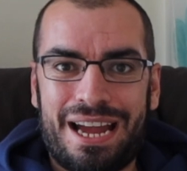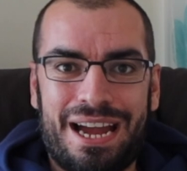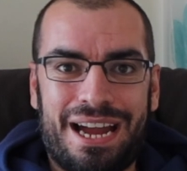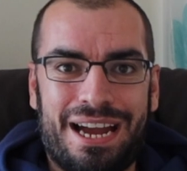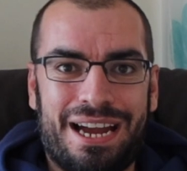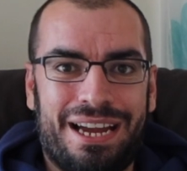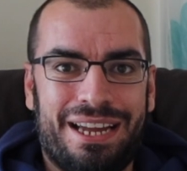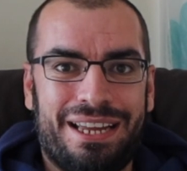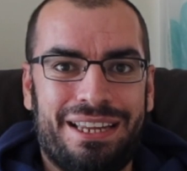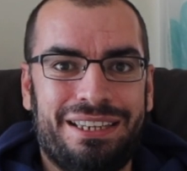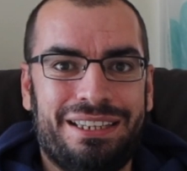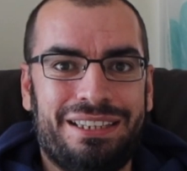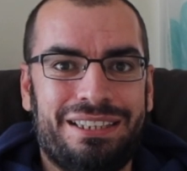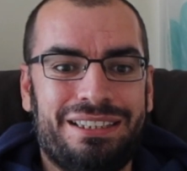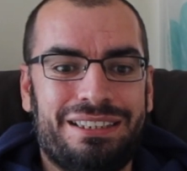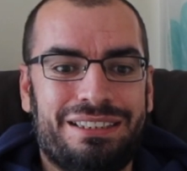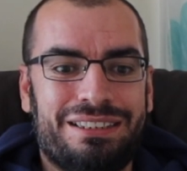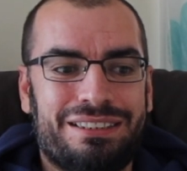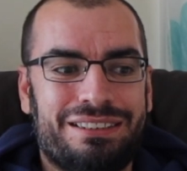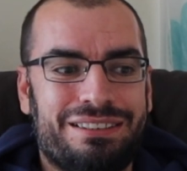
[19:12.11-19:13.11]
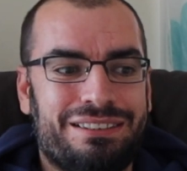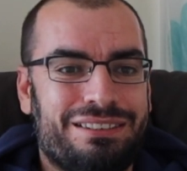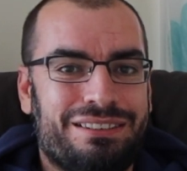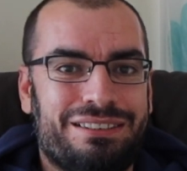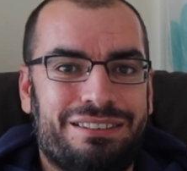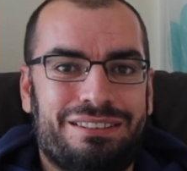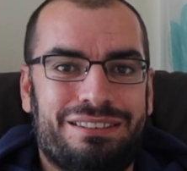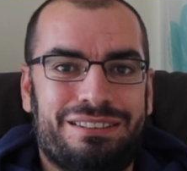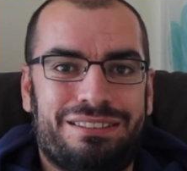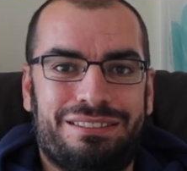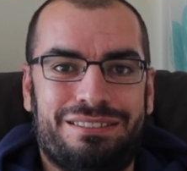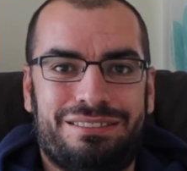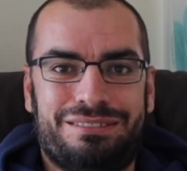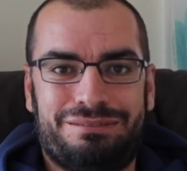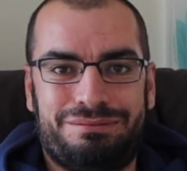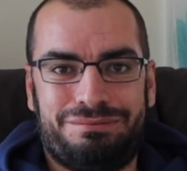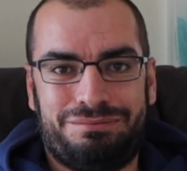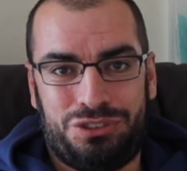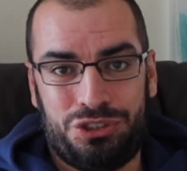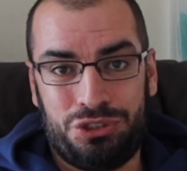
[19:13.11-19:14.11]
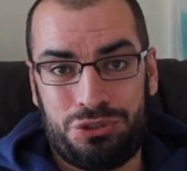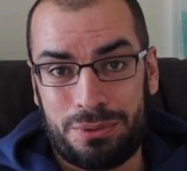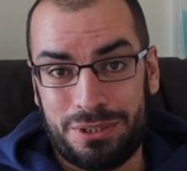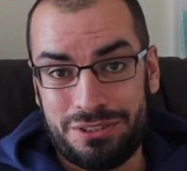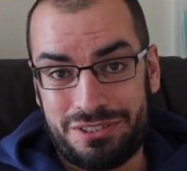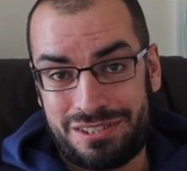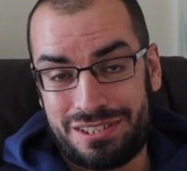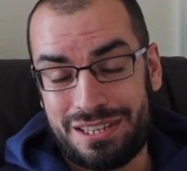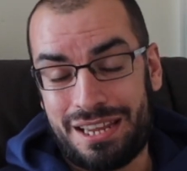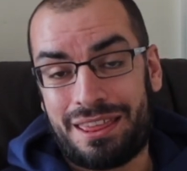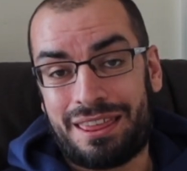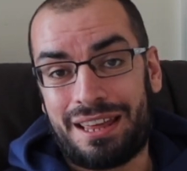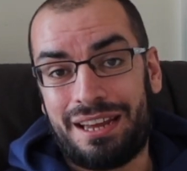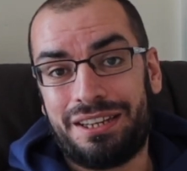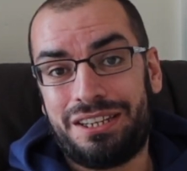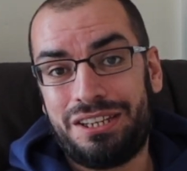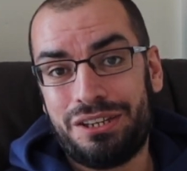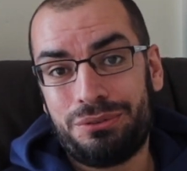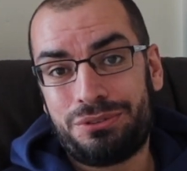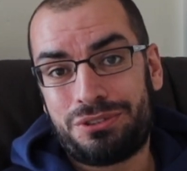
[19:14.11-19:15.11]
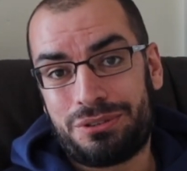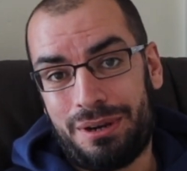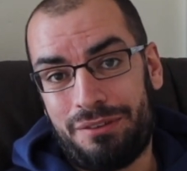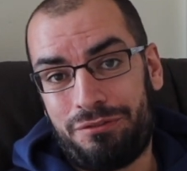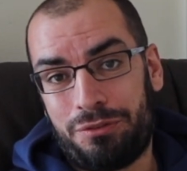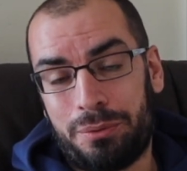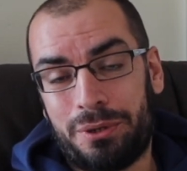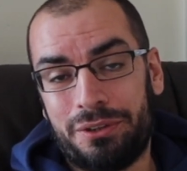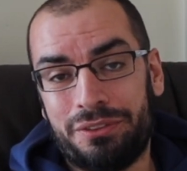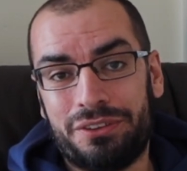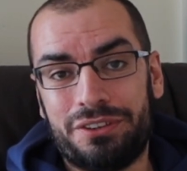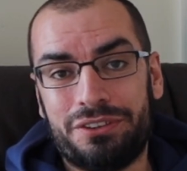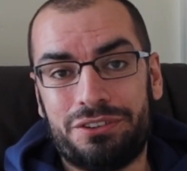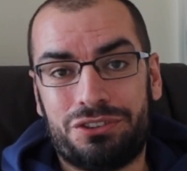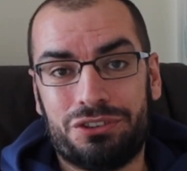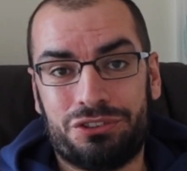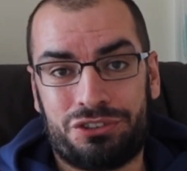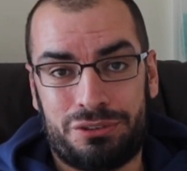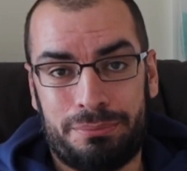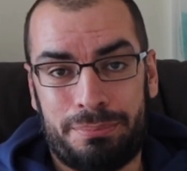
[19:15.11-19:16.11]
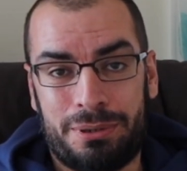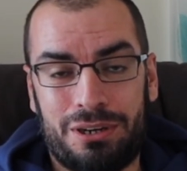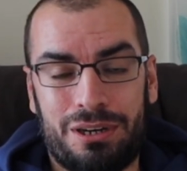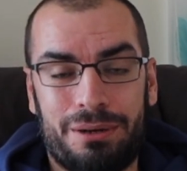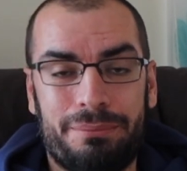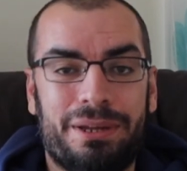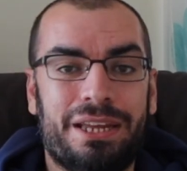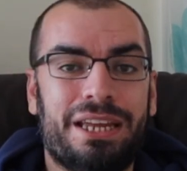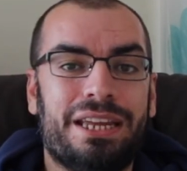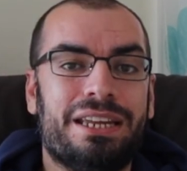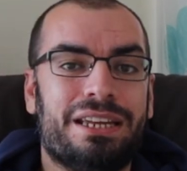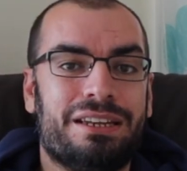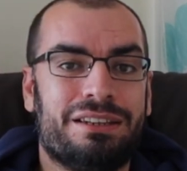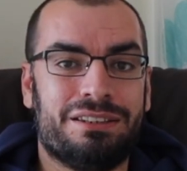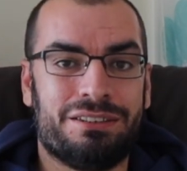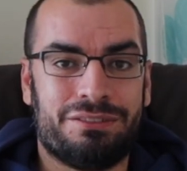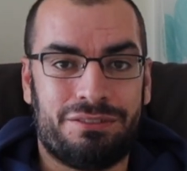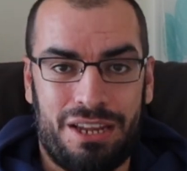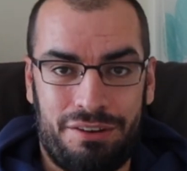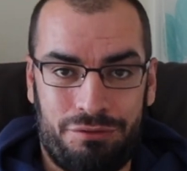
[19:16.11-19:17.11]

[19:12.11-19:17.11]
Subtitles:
I just want to say thank you to everyone that does support me and